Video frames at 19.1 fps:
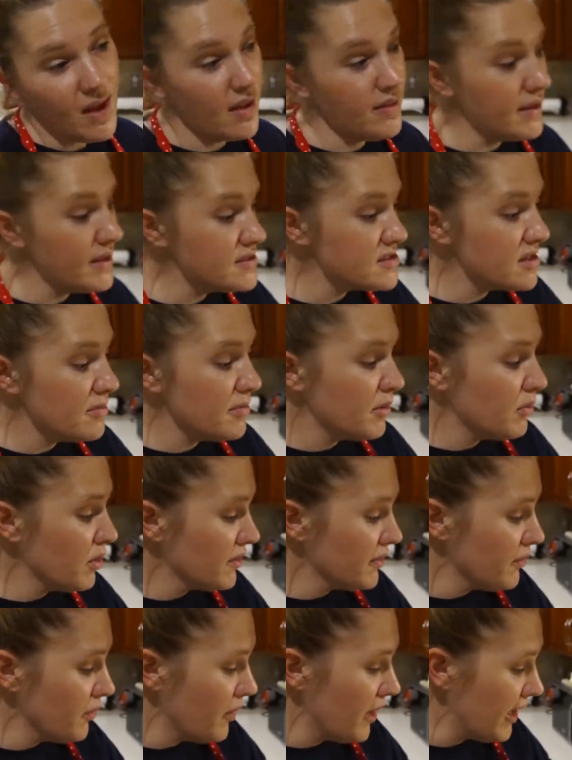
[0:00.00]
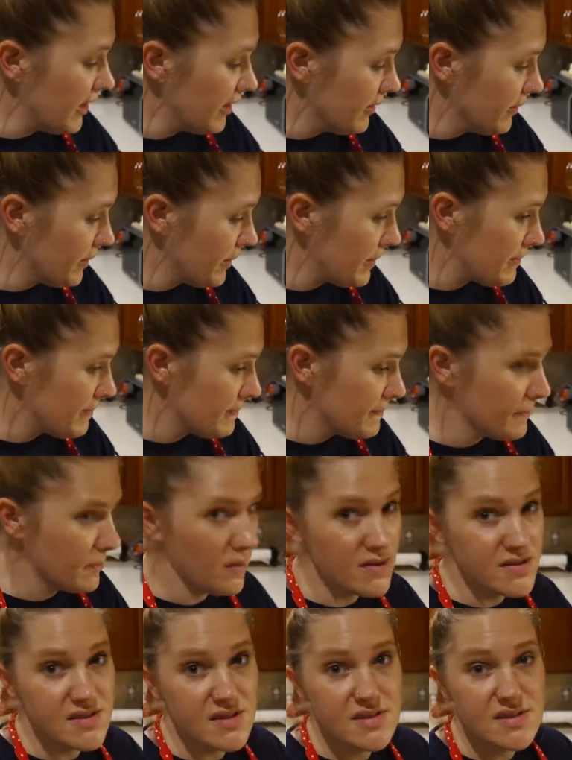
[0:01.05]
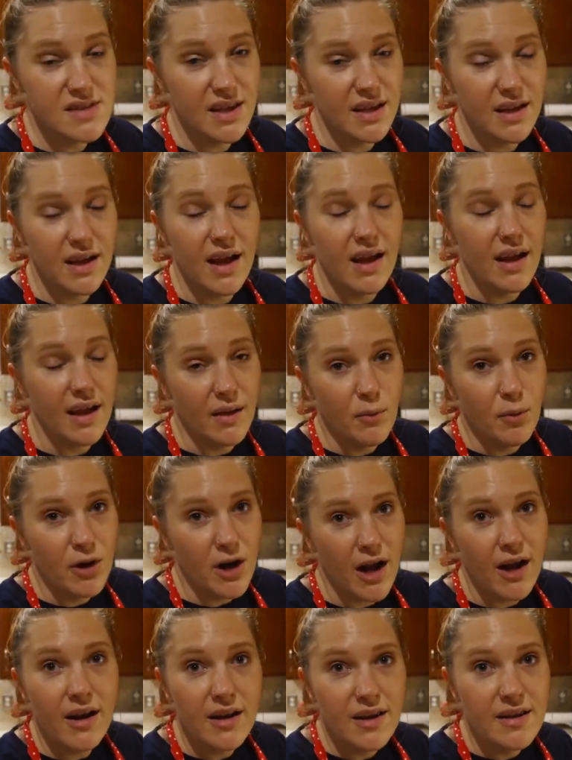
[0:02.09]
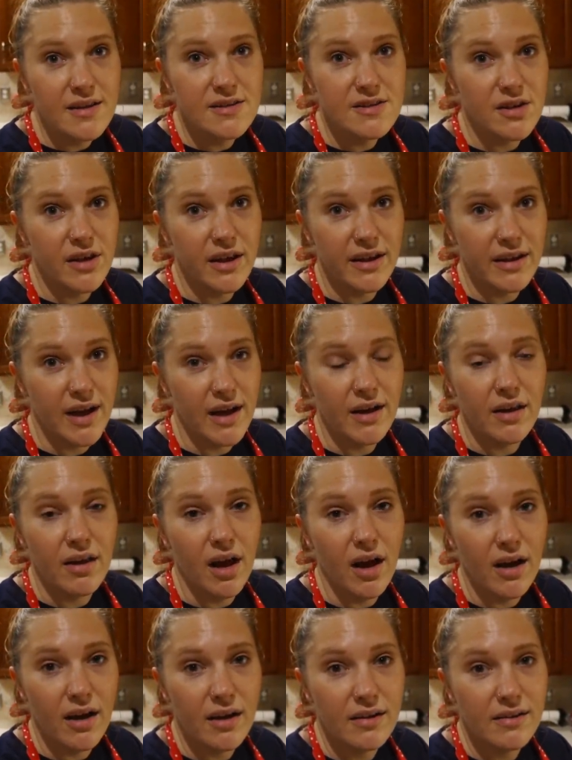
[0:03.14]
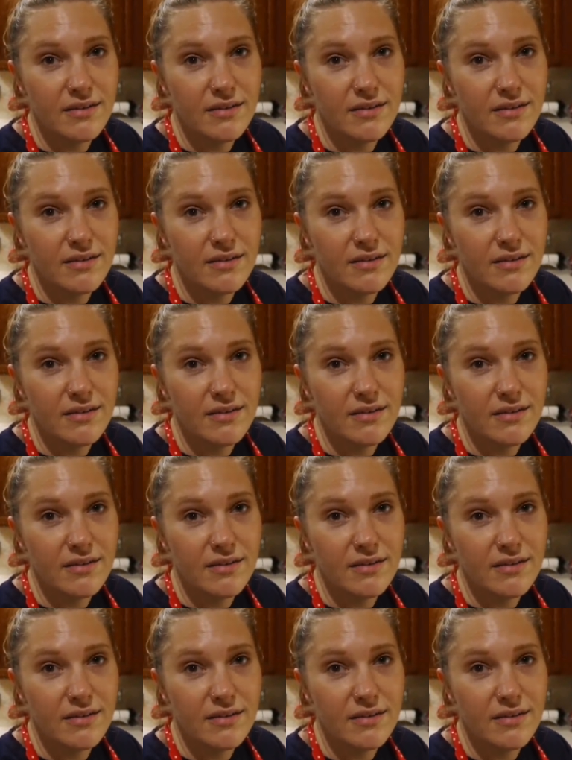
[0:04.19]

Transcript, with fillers: I think it's gonna be worth the wait. Cause it's like, we're not gonna eat until like 9 o'clock.